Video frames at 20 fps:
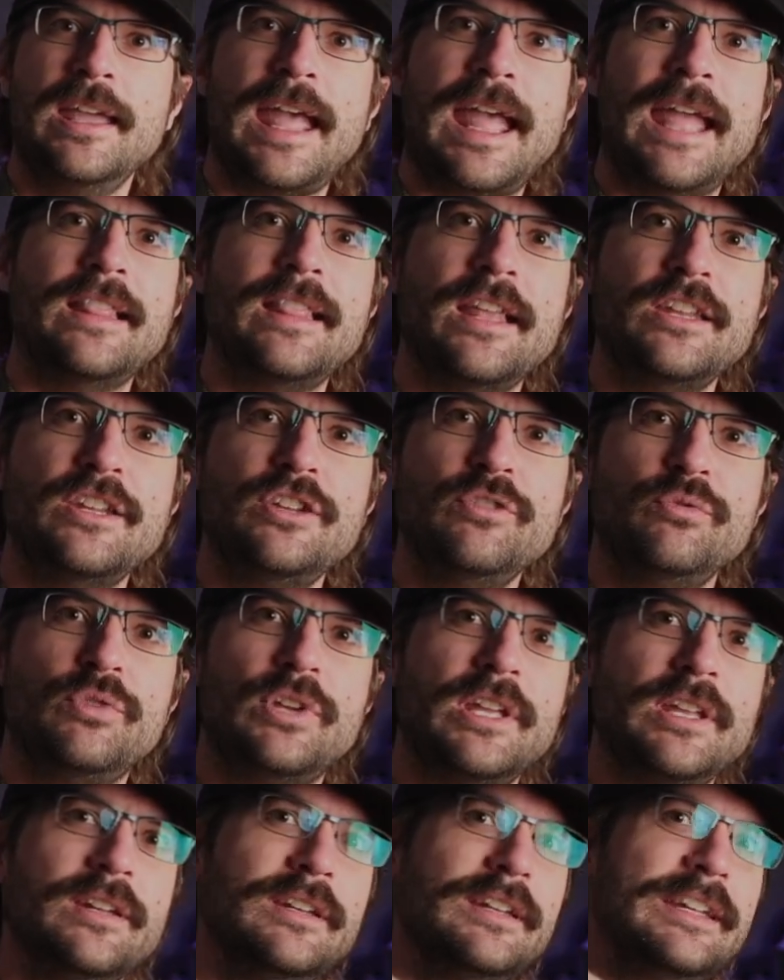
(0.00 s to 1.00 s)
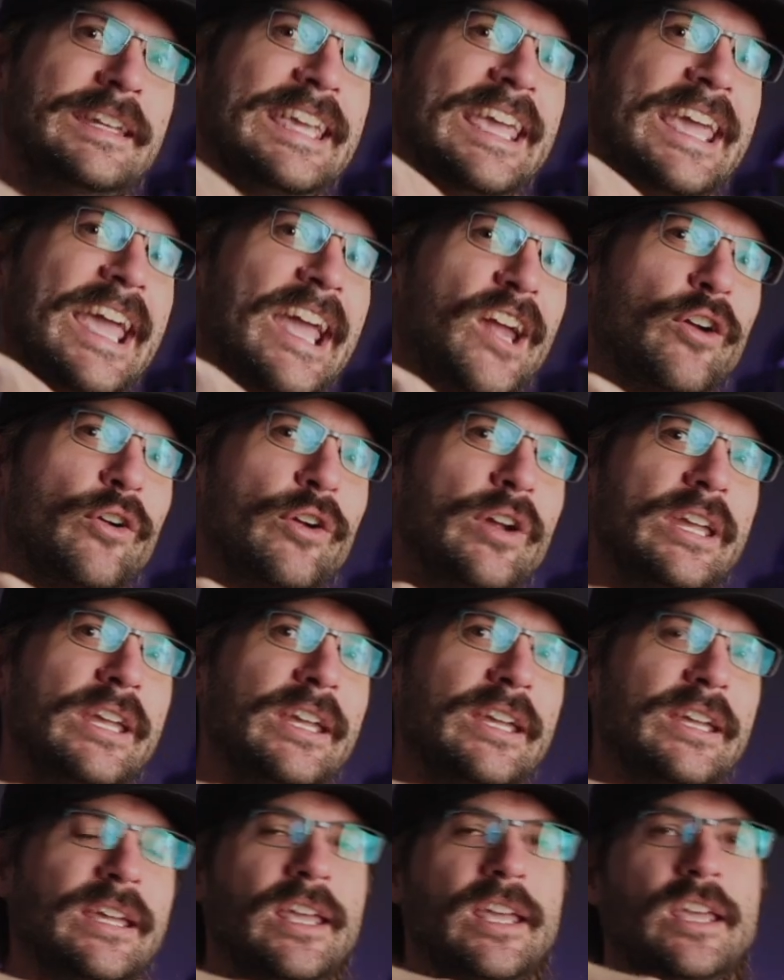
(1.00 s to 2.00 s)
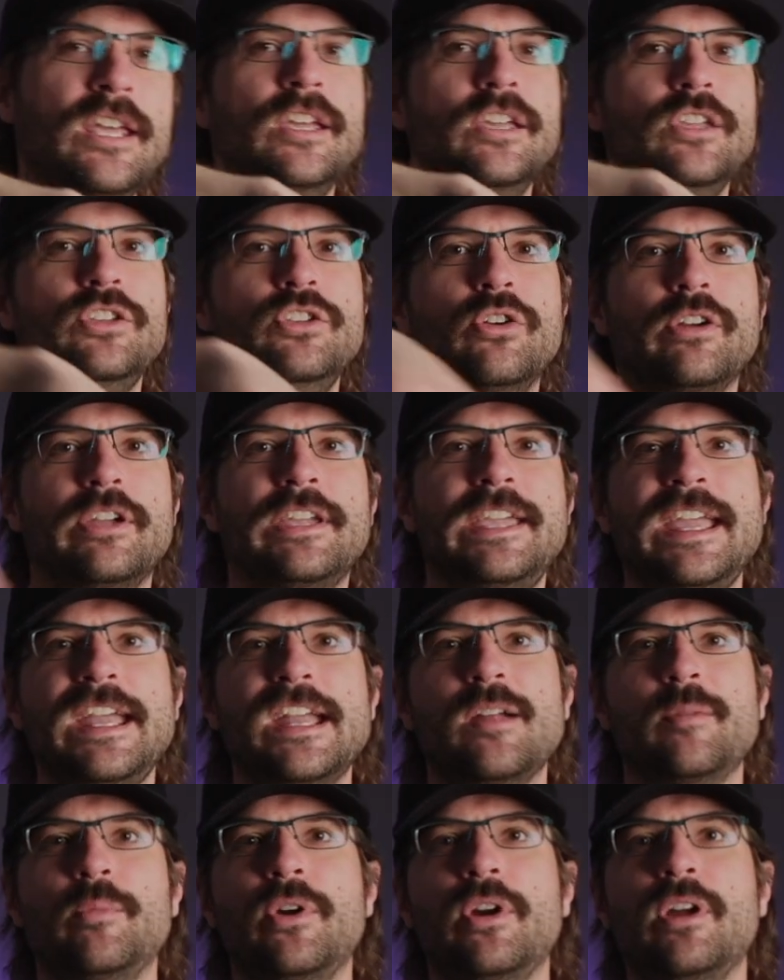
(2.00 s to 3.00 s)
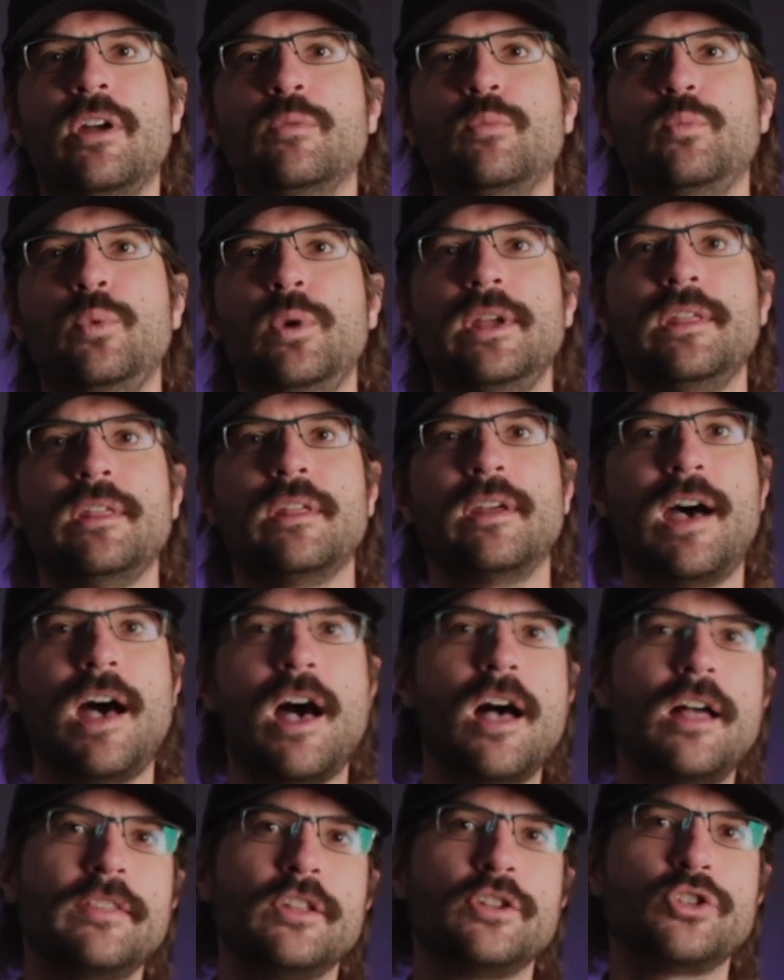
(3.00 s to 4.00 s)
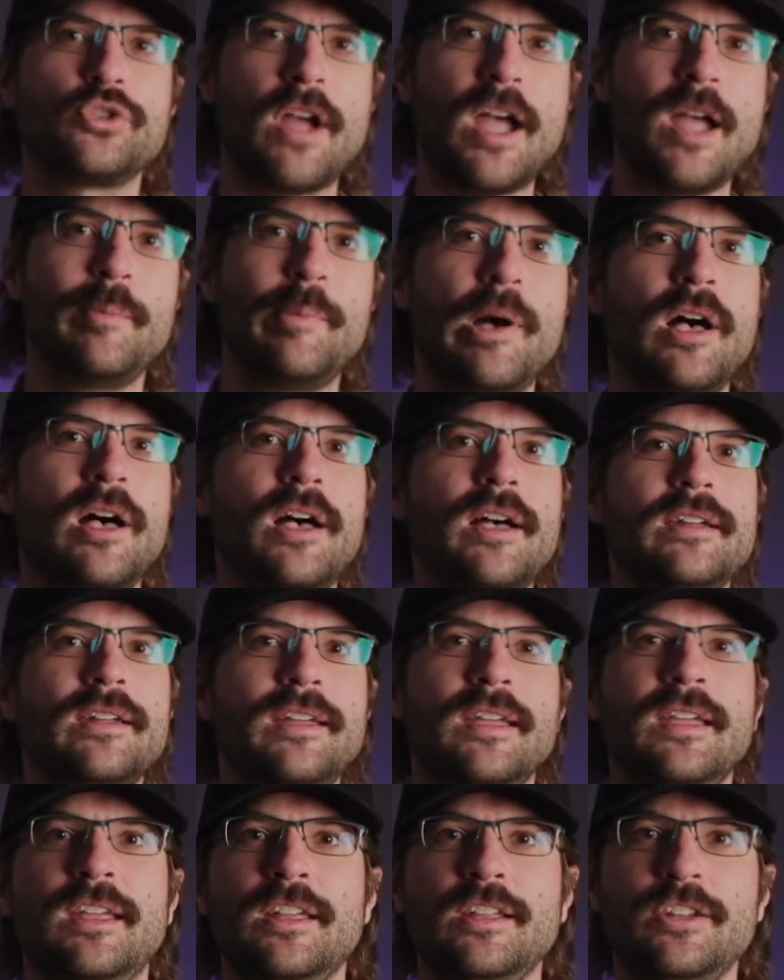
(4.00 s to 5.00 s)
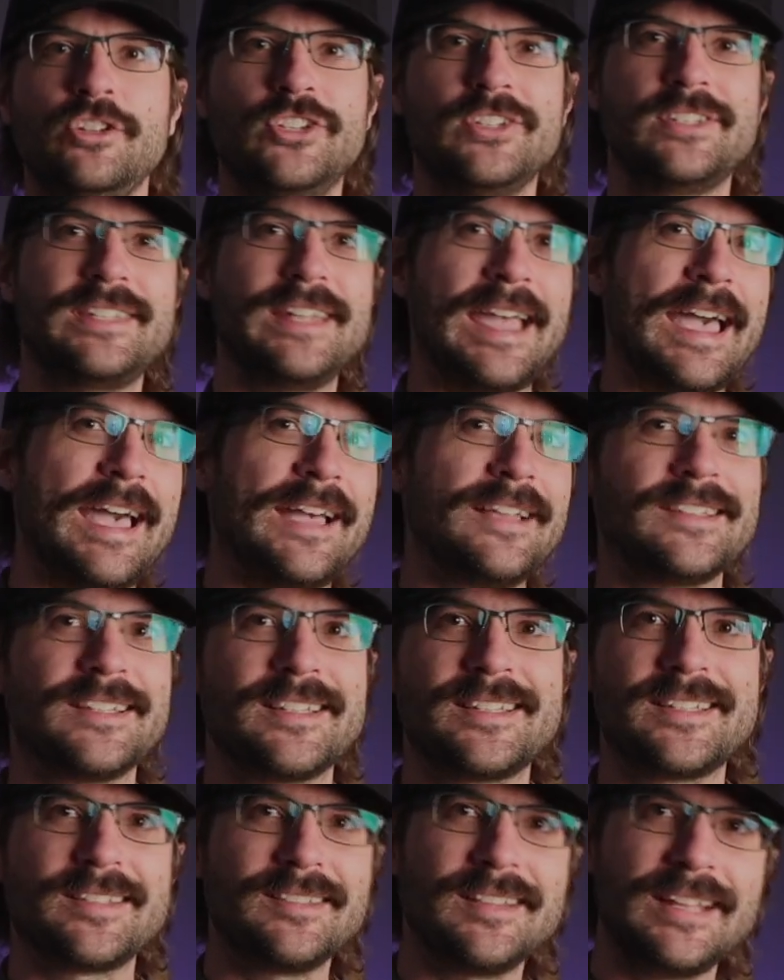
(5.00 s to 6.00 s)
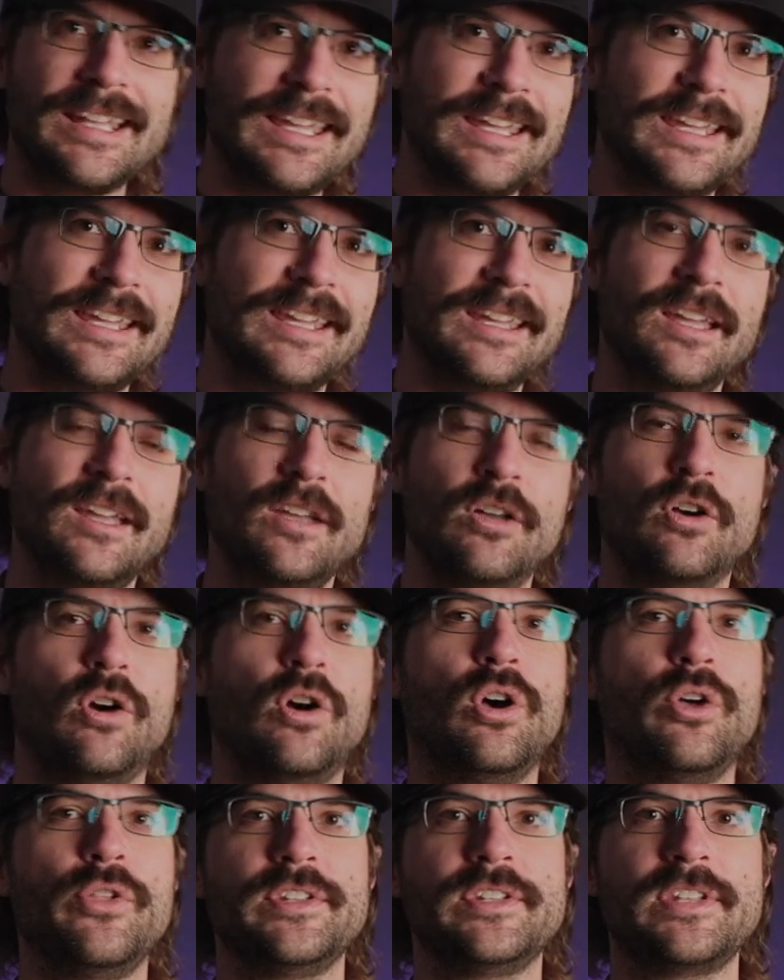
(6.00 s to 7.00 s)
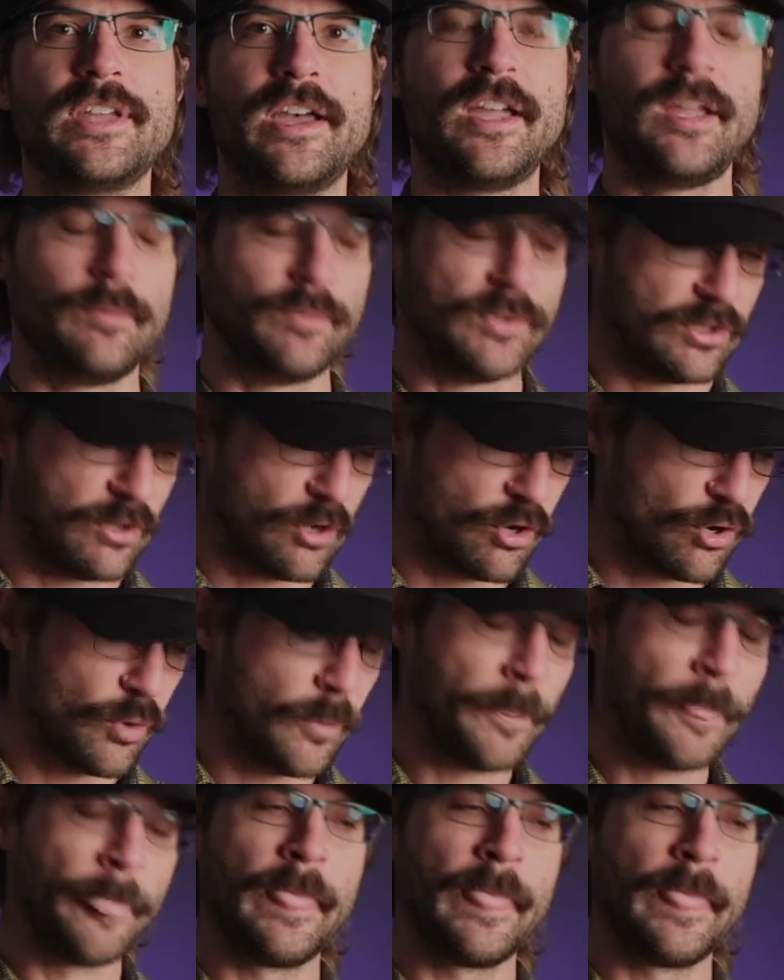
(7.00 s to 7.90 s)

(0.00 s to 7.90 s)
and then you can carry your camera on the tripod just as a sling all the time. So